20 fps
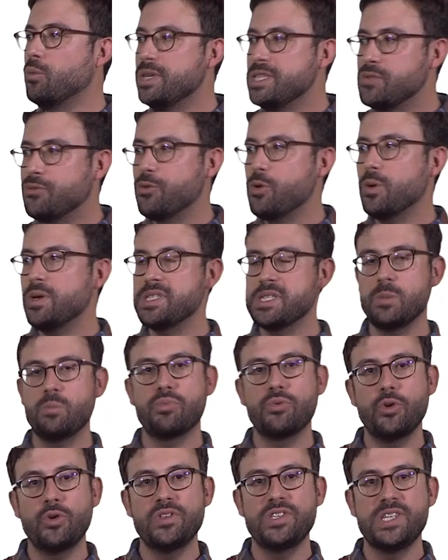with fluorescent
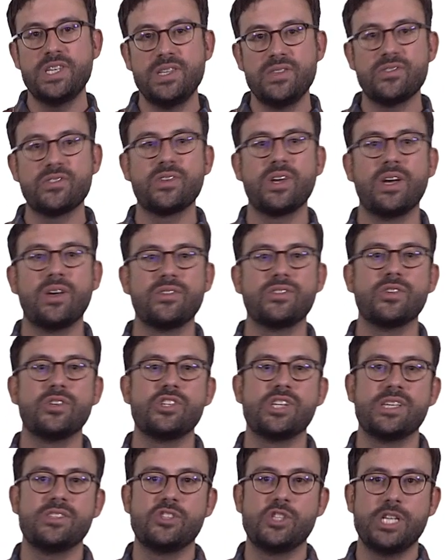proteins uh,
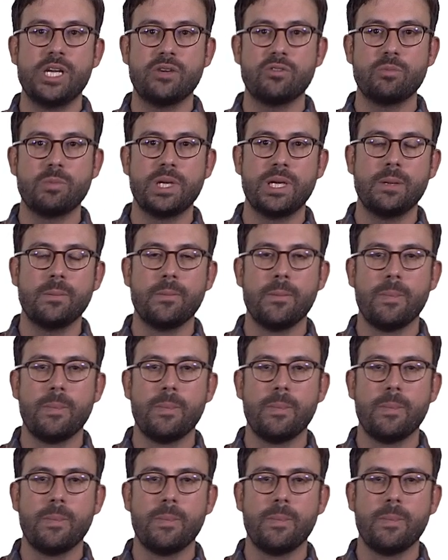such as GFP.